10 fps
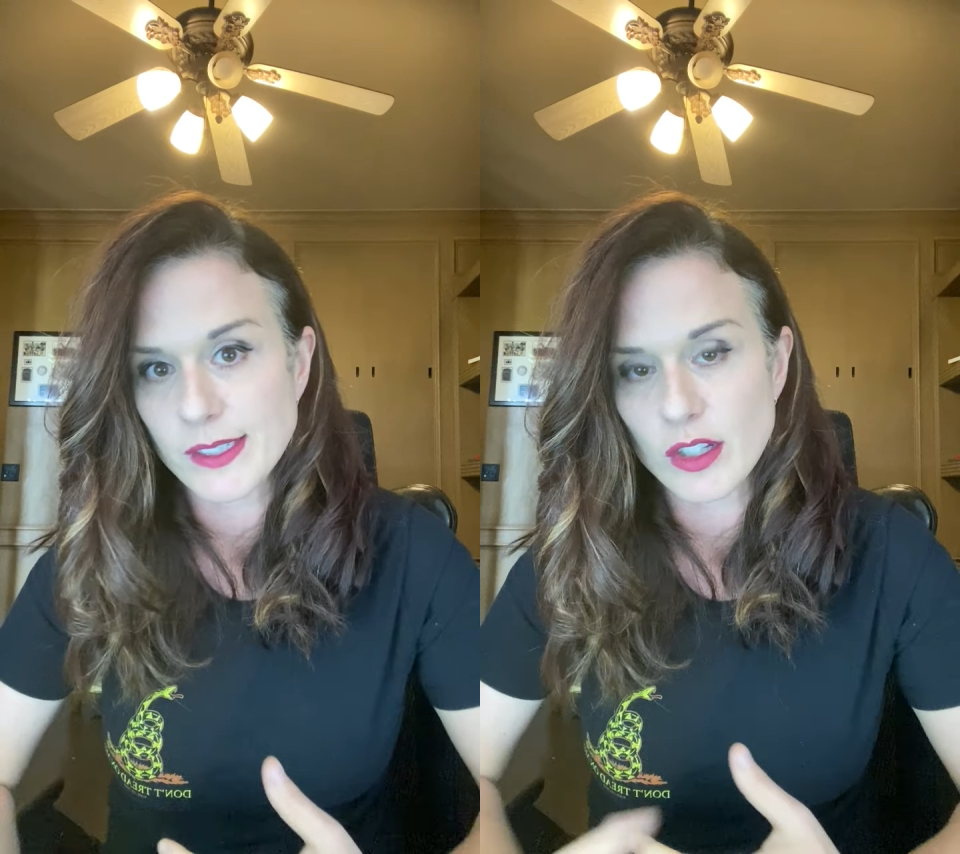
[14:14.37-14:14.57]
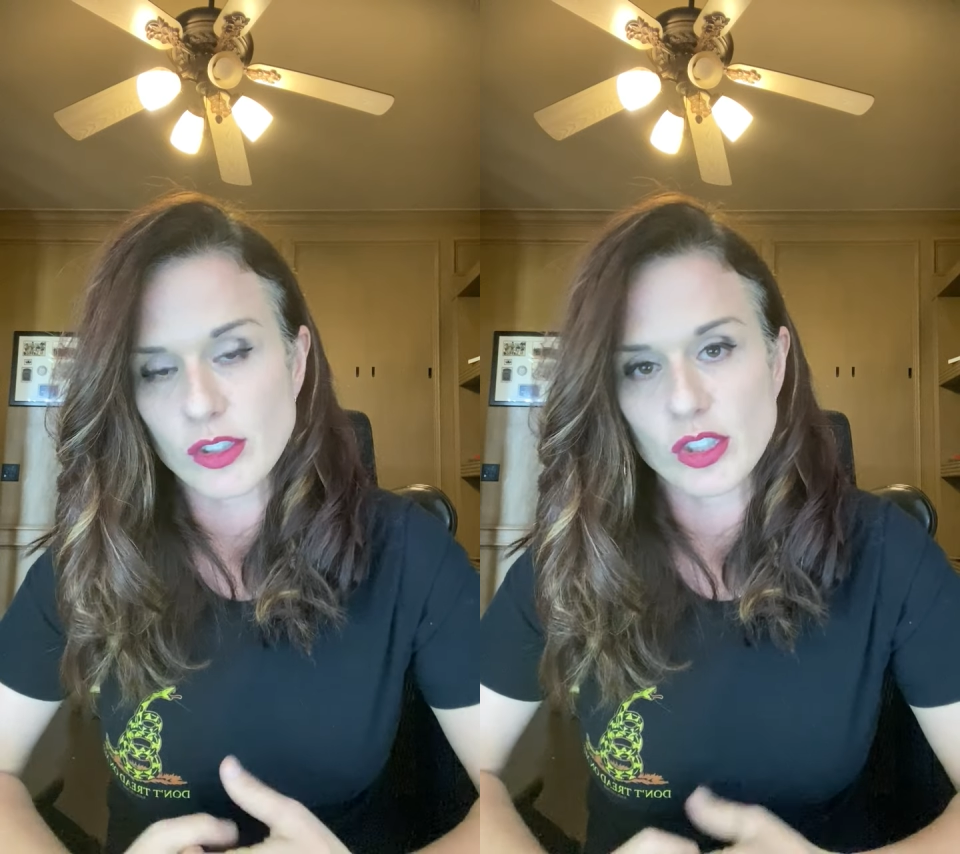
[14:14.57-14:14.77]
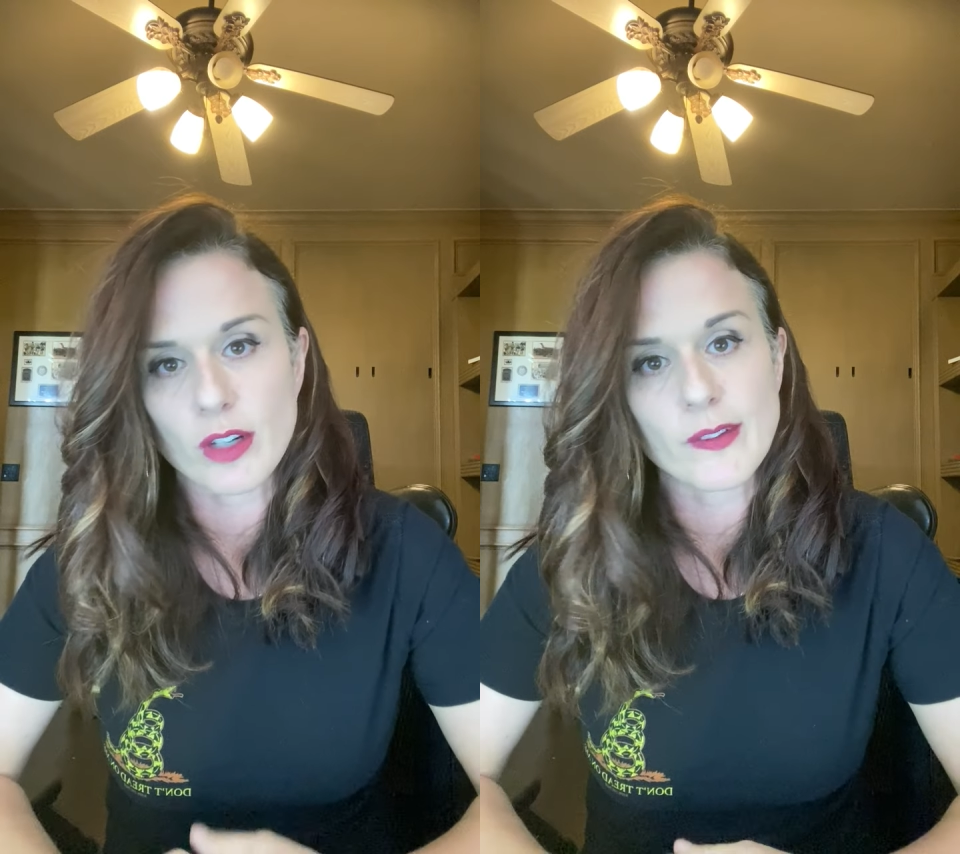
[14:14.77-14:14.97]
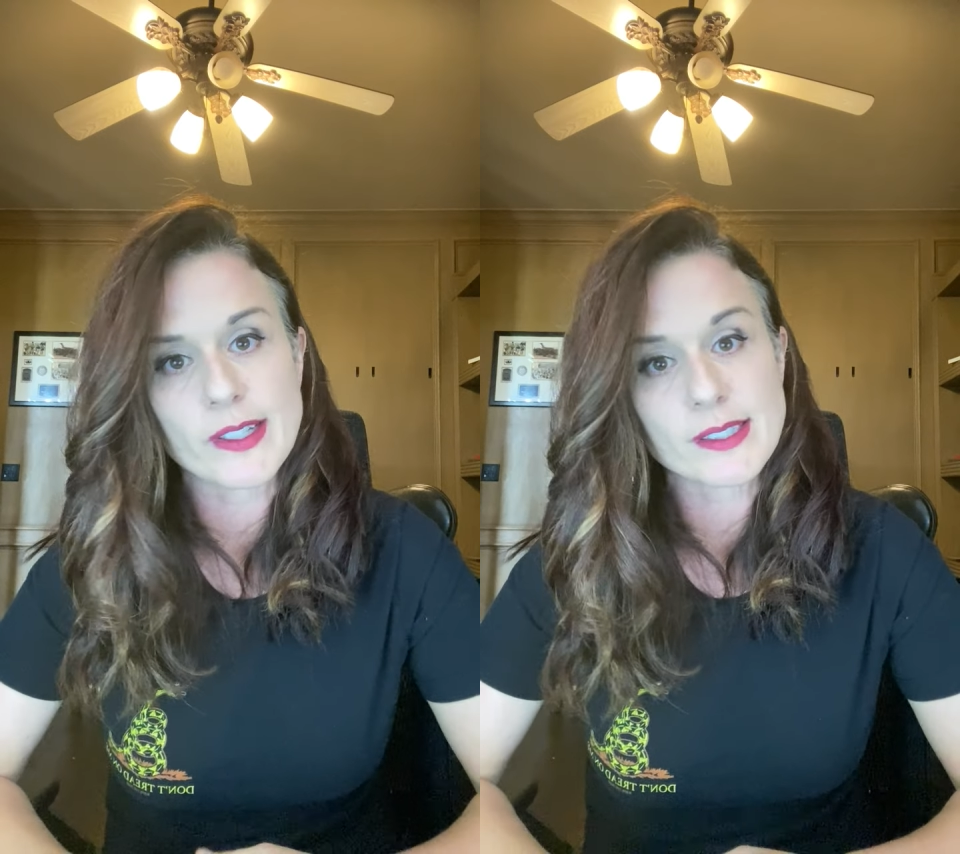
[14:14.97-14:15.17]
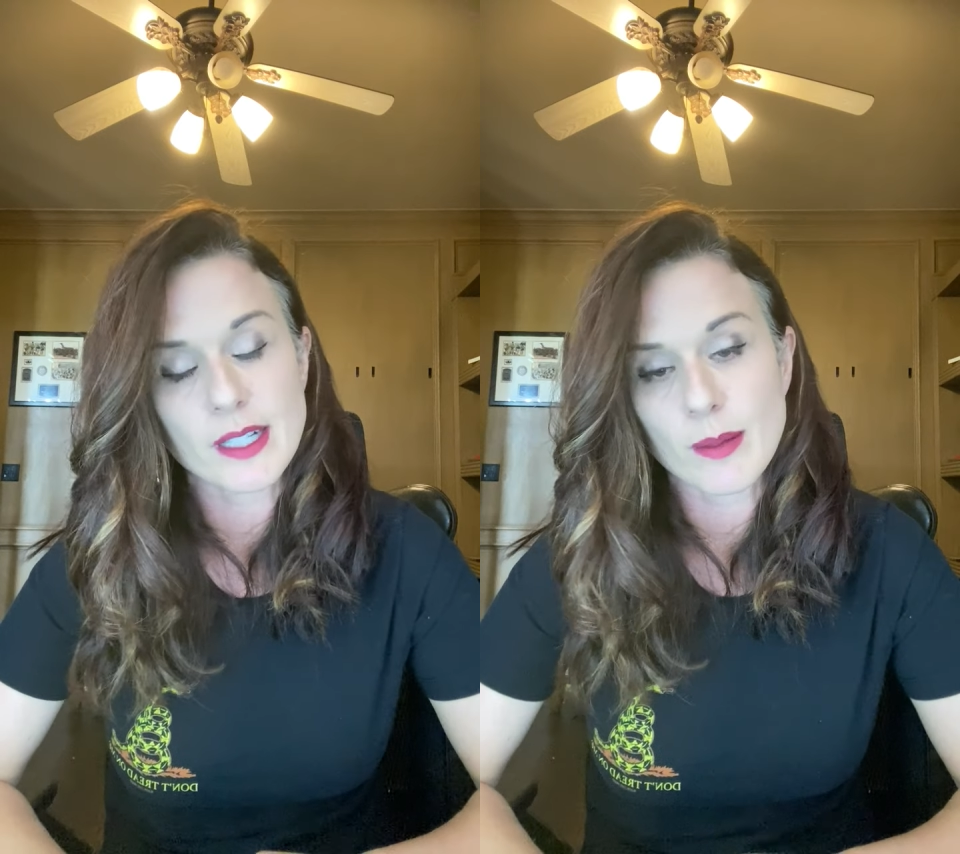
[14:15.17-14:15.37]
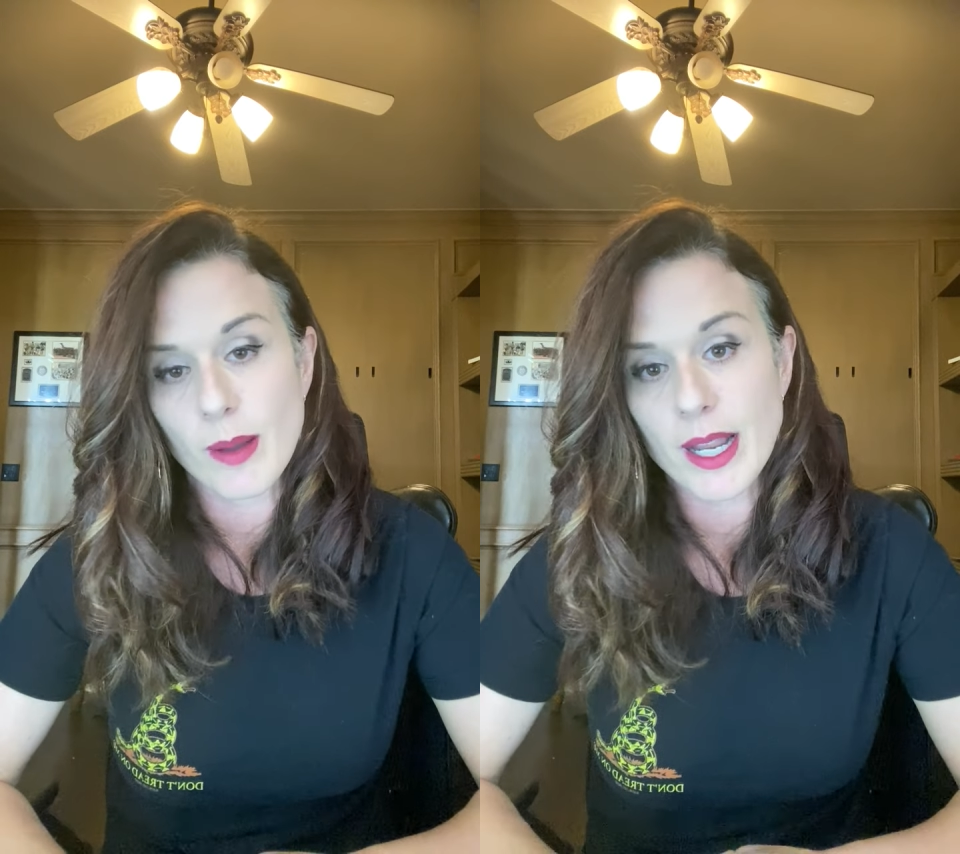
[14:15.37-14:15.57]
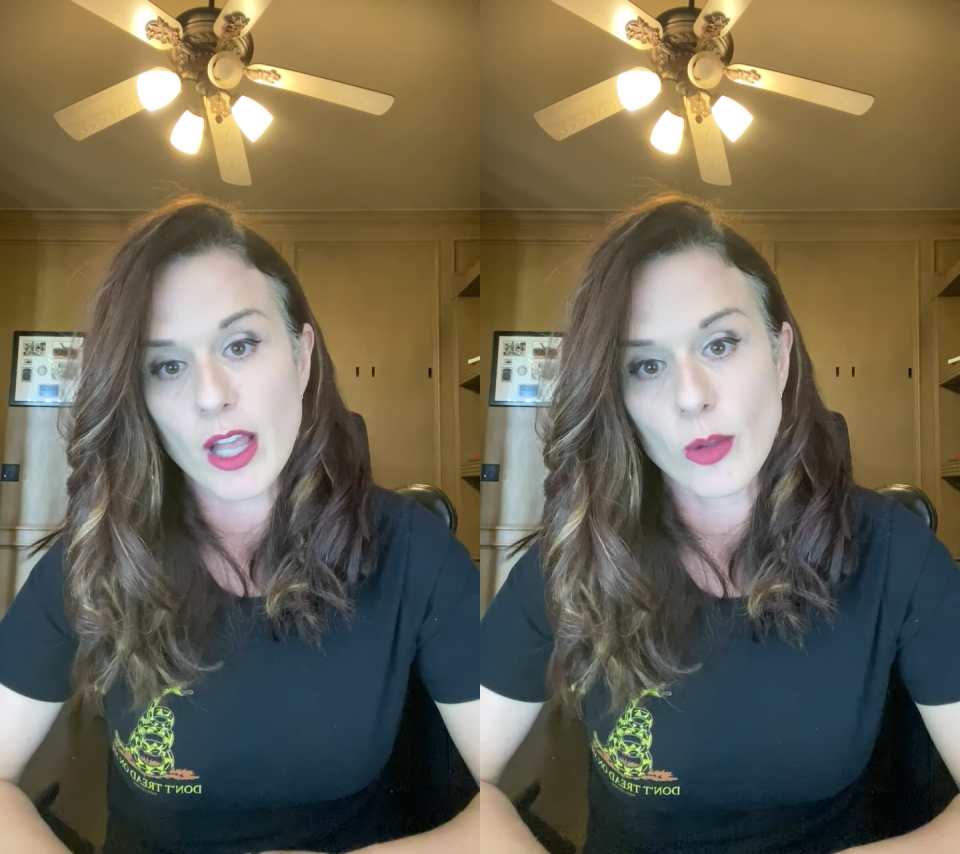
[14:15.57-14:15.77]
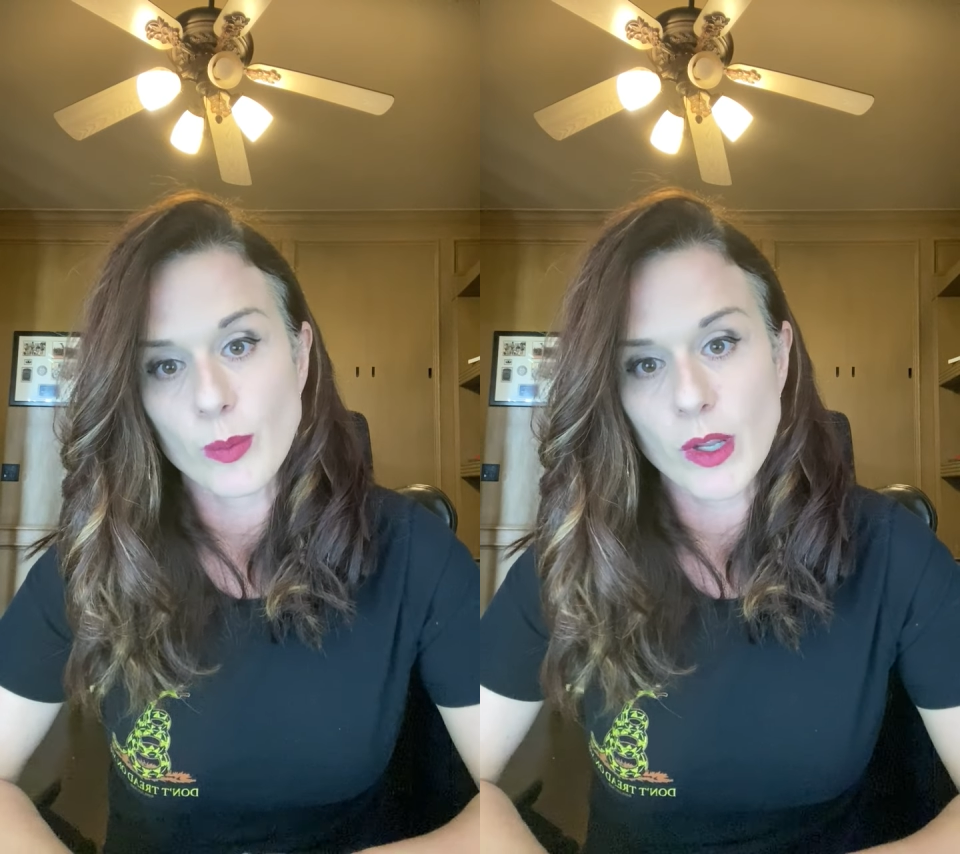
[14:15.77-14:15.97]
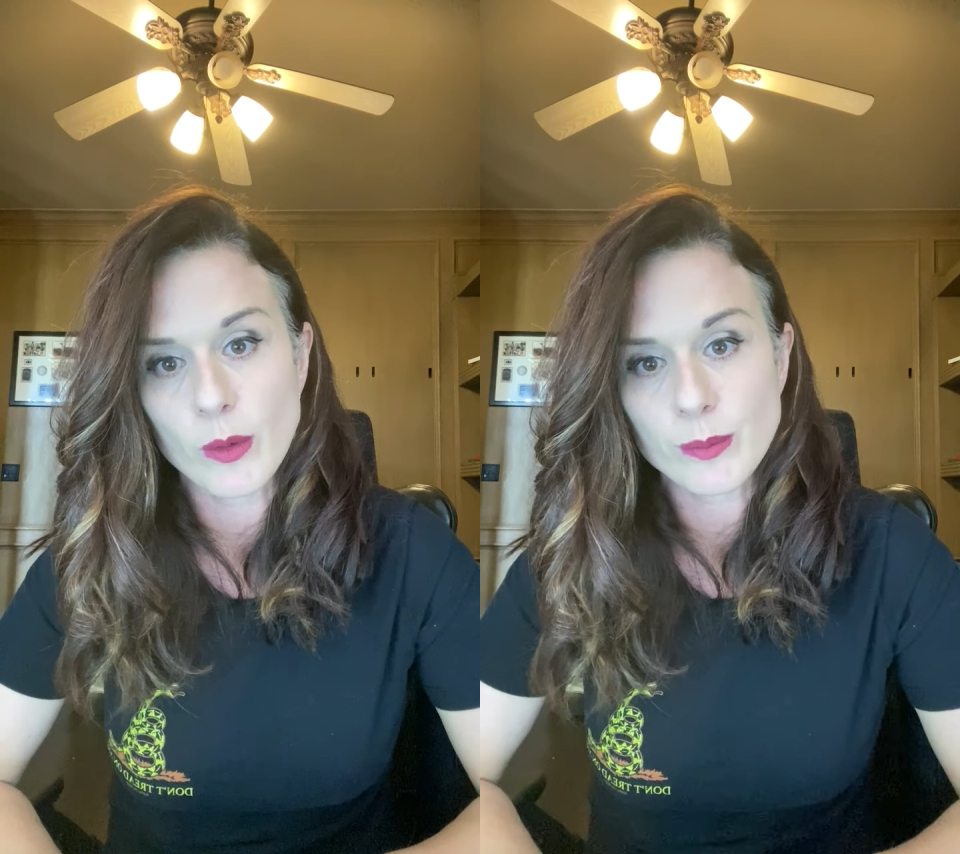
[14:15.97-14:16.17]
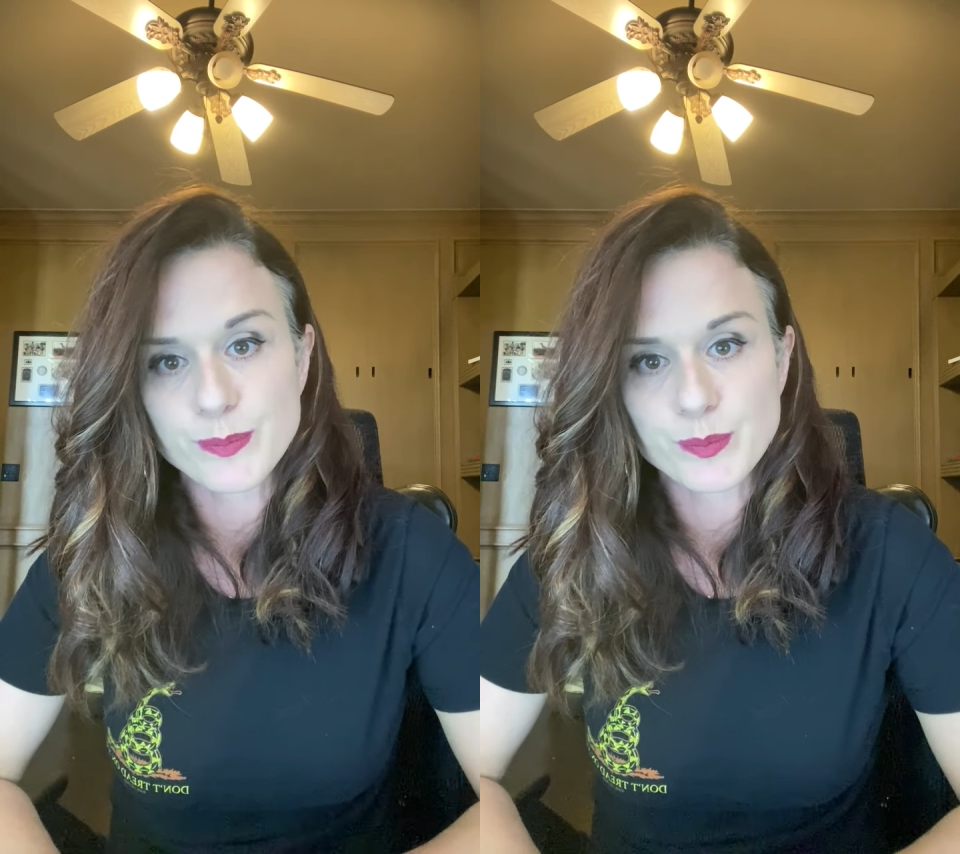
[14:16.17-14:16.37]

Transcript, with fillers: to your service, and it might help you.